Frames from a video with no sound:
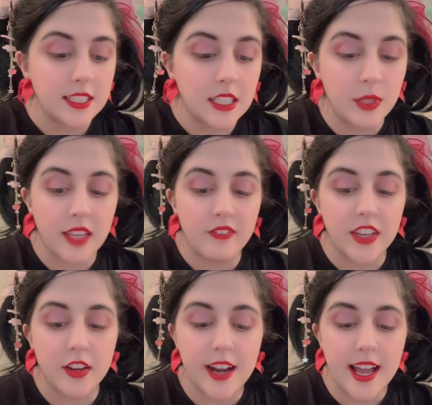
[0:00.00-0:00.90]
so we can
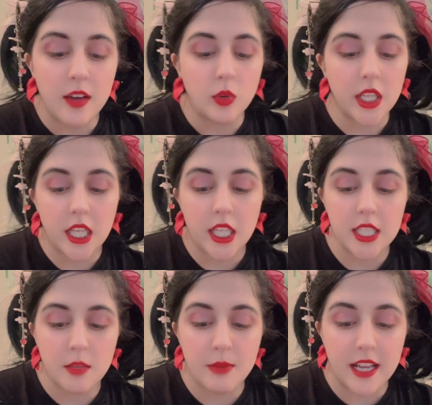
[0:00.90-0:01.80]
figure out what it
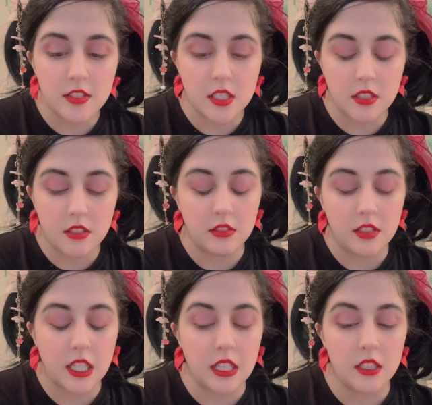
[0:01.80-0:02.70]
is about you
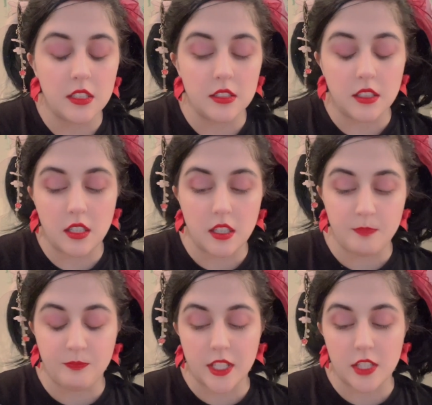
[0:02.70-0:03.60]
that is
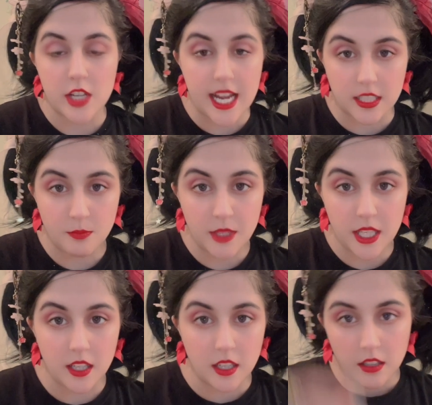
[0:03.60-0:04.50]
attracts
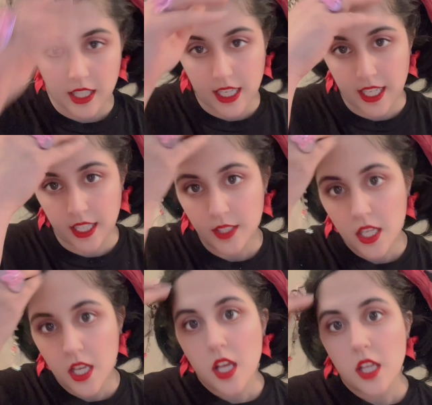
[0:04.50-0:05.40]
men, okay?
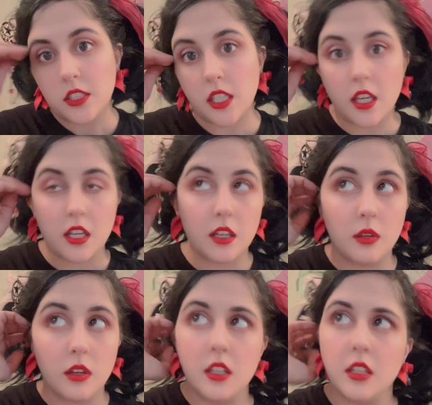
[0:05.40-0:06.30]
So